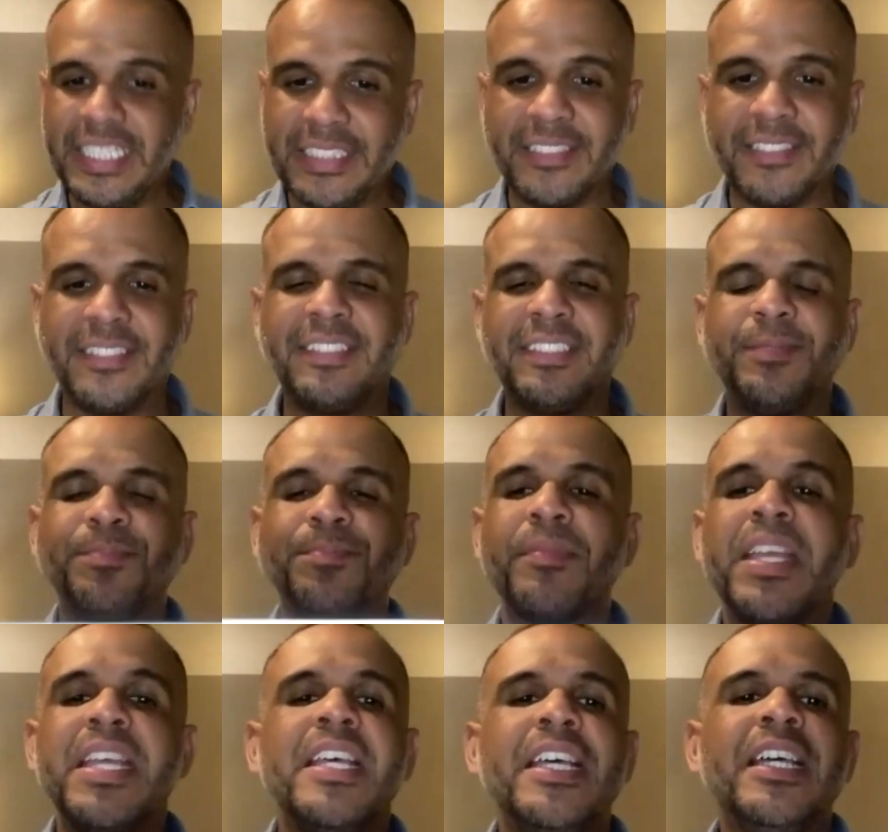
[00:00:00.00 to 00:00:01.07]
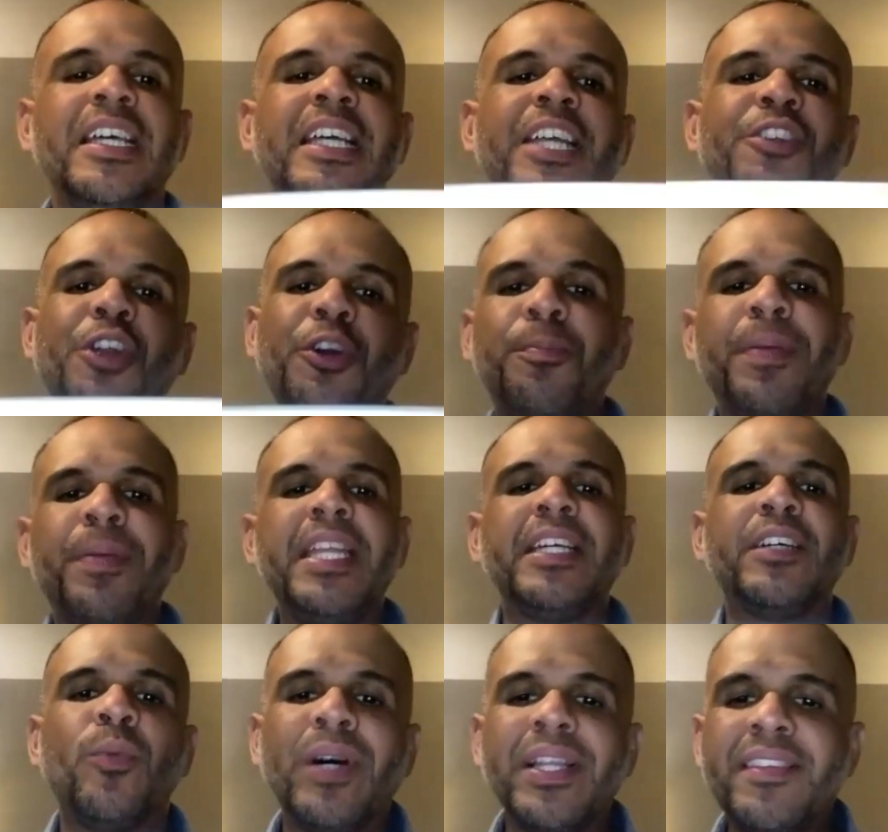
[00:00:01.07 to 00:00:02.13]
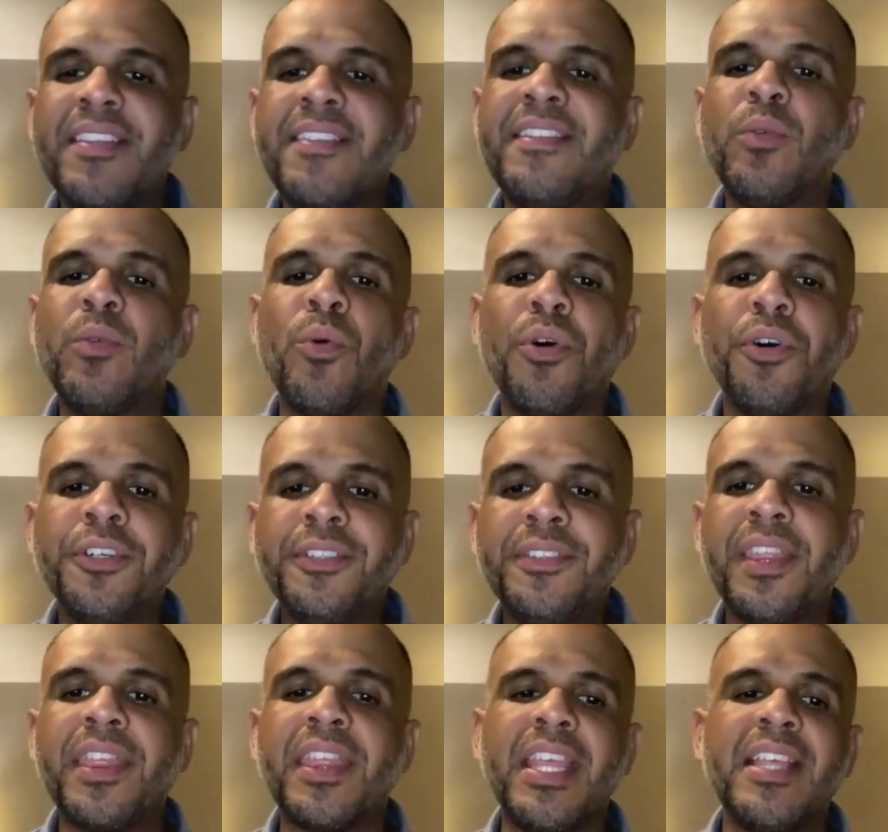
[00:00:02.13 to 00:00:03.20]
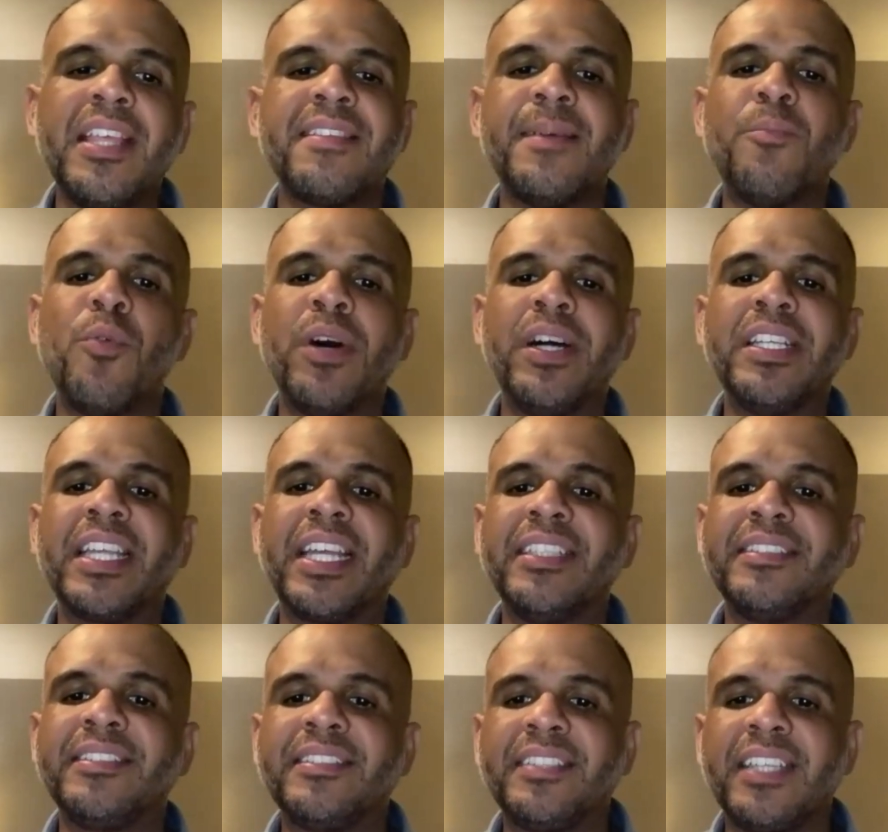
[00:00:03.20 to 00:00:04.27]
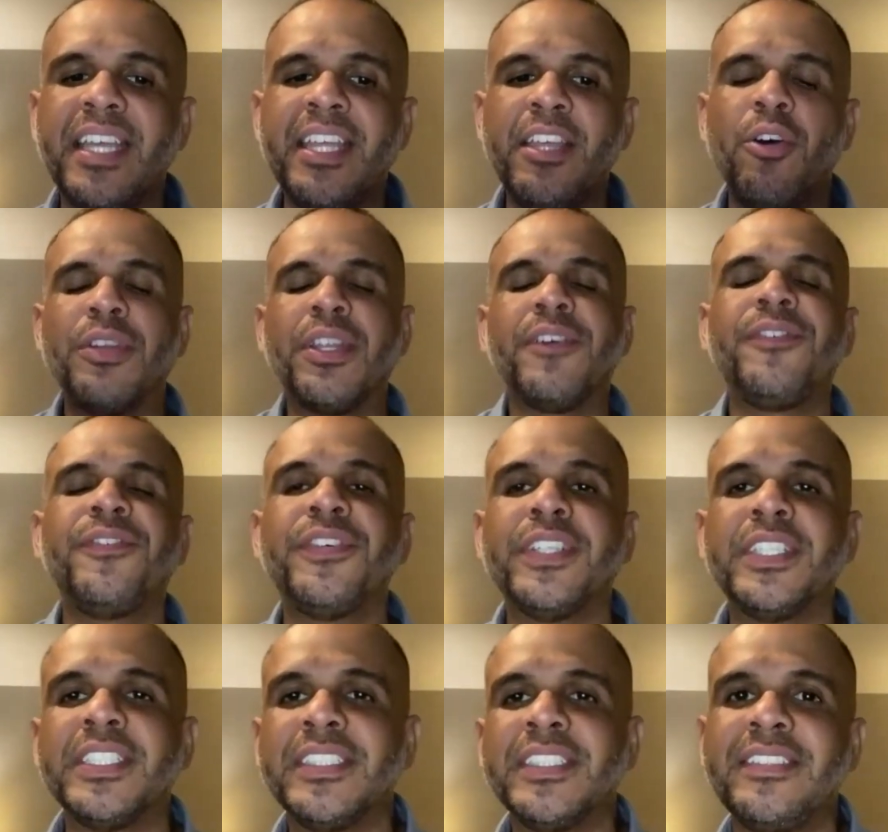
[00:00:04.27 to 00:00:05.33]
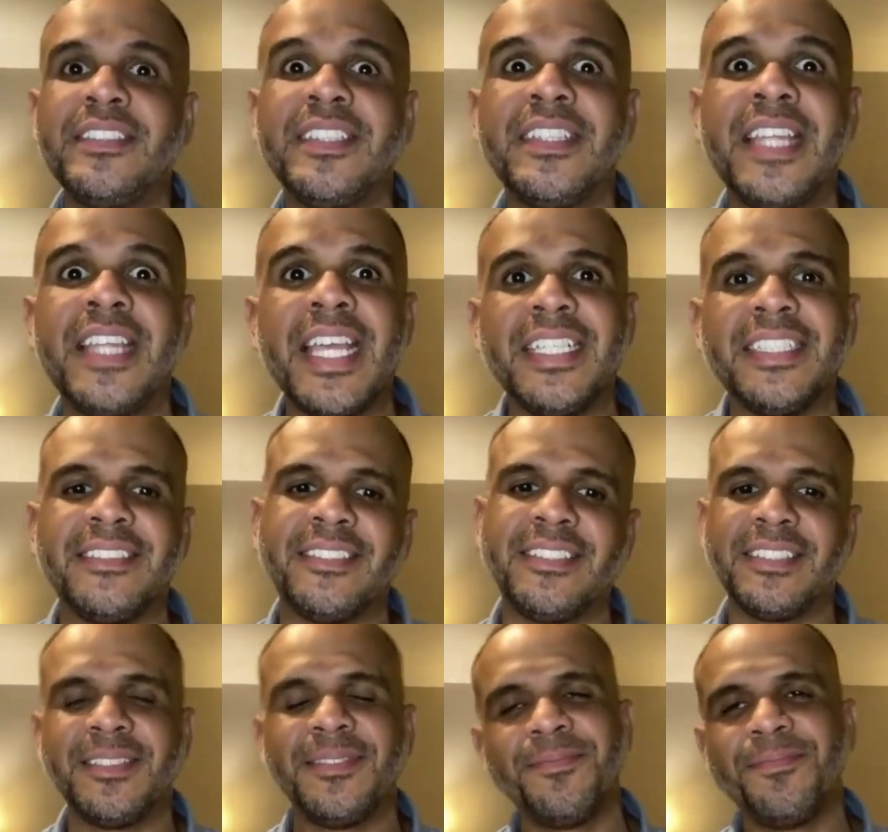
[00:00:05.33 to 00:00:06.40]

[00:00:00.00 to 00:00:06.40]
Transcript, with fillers: is, in your opinion, what is the worst thing someone can say on a first date?